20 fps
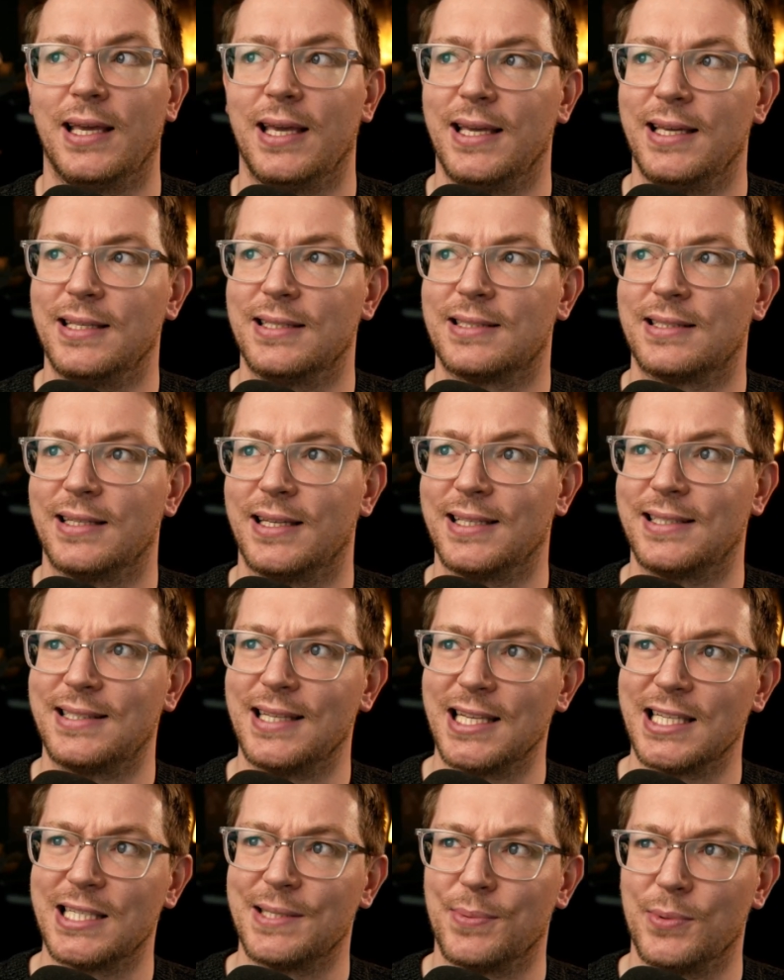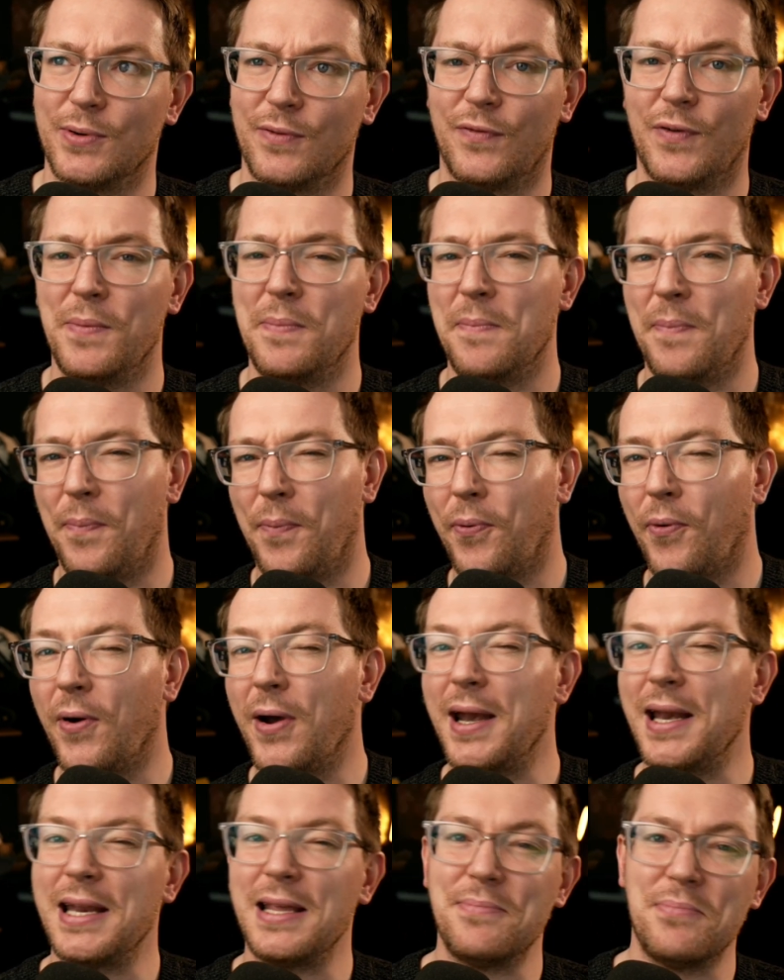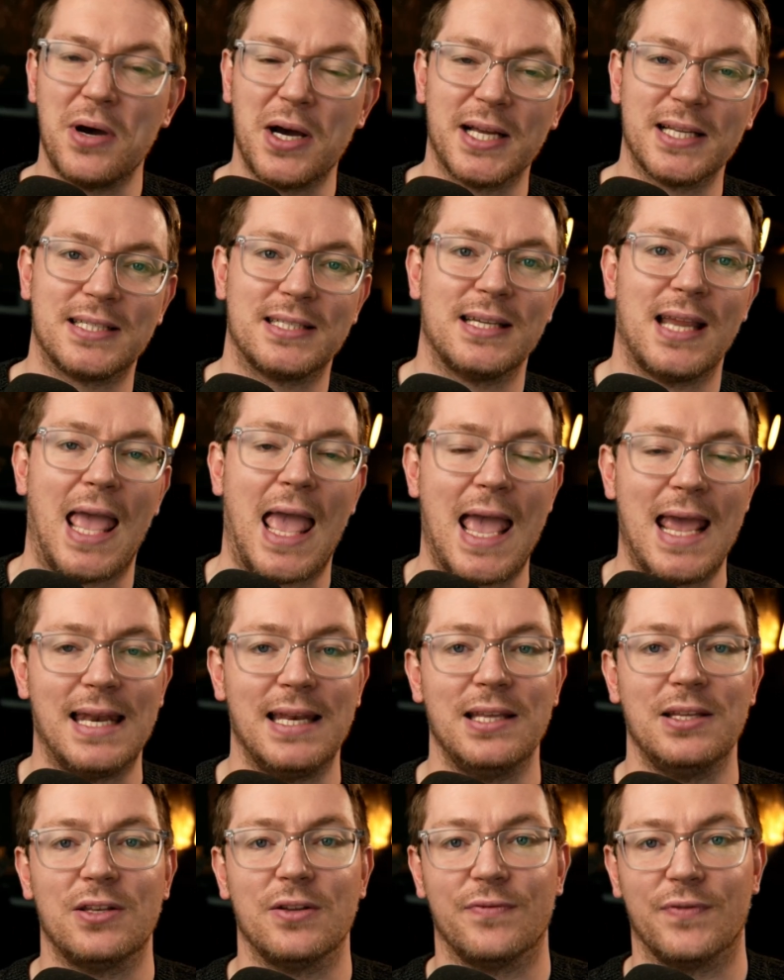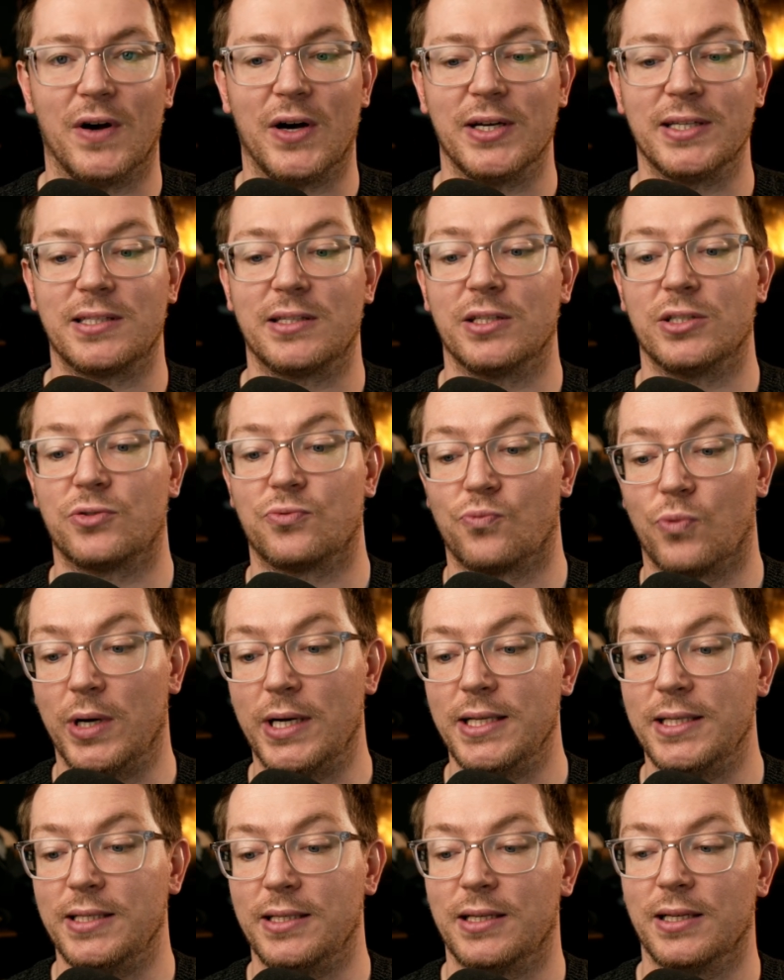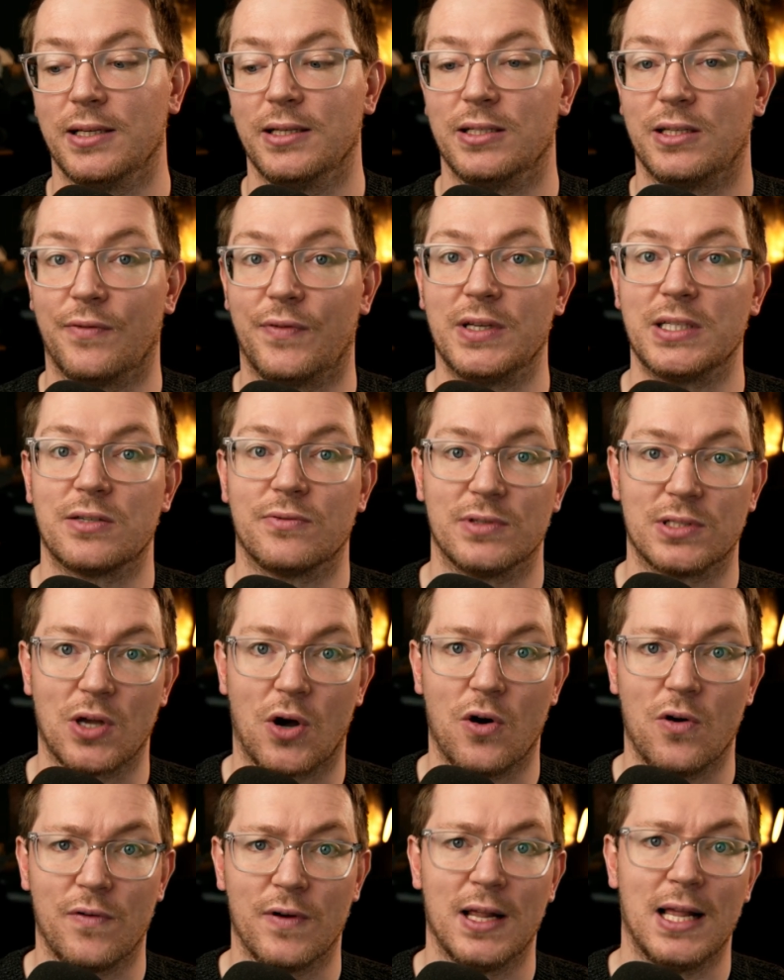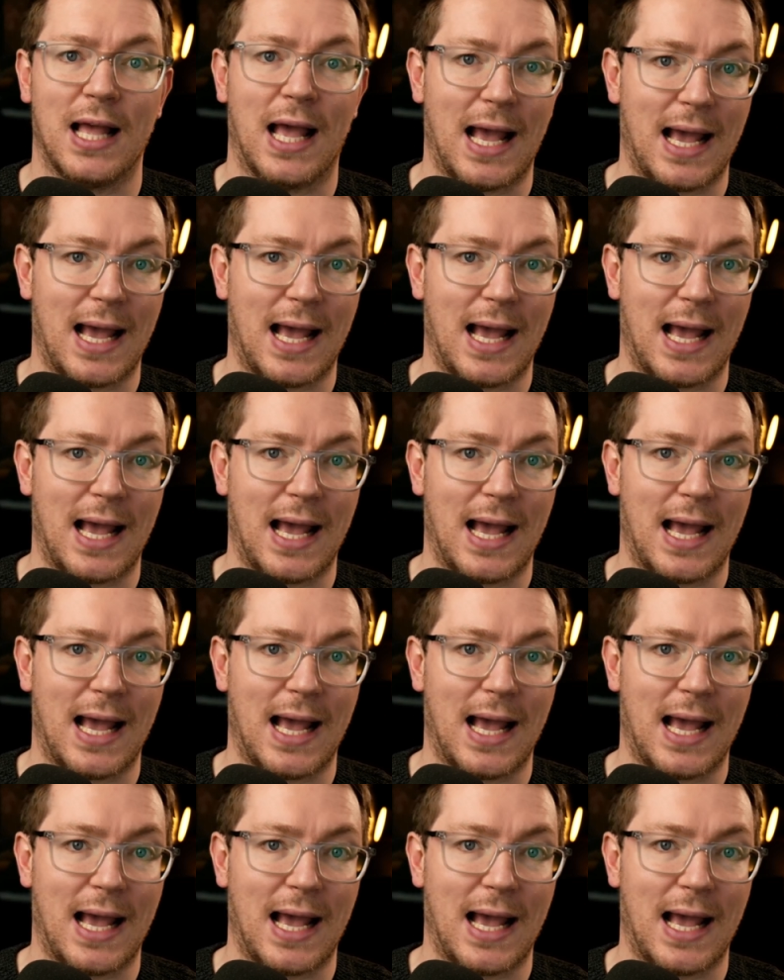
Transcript: is accessible from pretty much any device that's running DaVinci Resolve